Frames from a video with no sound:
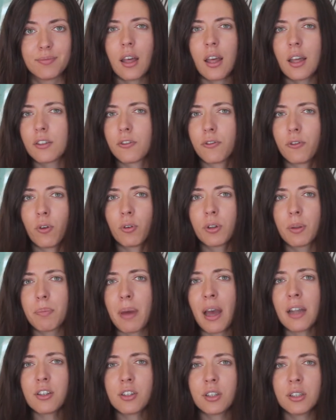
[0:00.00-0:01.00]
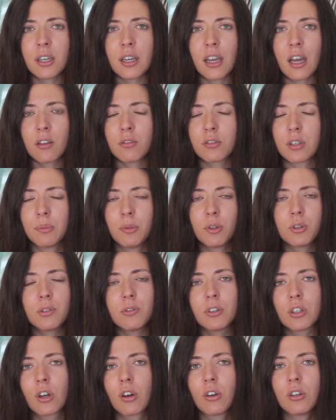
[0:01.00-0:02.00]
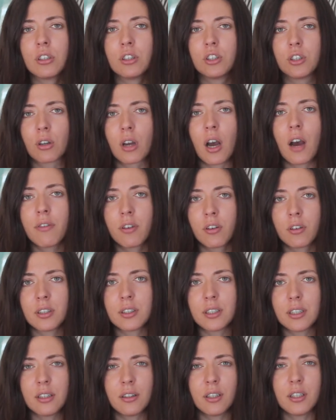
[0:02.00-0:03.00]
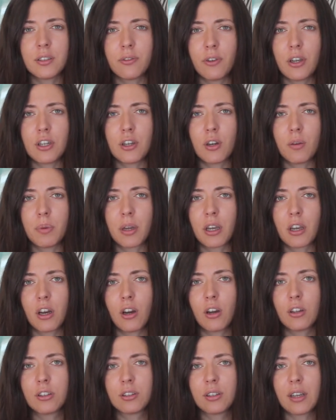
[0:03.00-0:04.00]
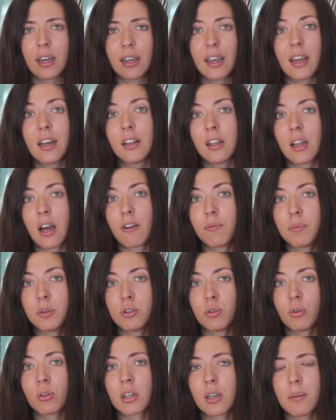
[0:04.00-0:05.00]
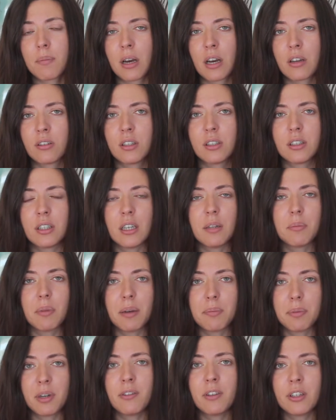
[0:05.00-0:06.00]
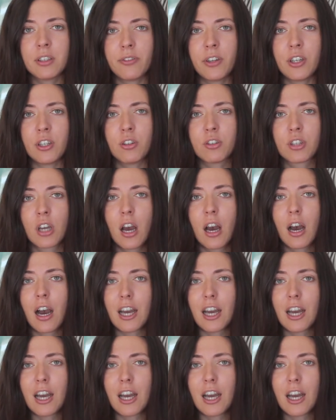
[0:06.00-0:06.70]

And for the pension account, I'm not even going to cover it in this video because again, I've been talking about it in my previous videos.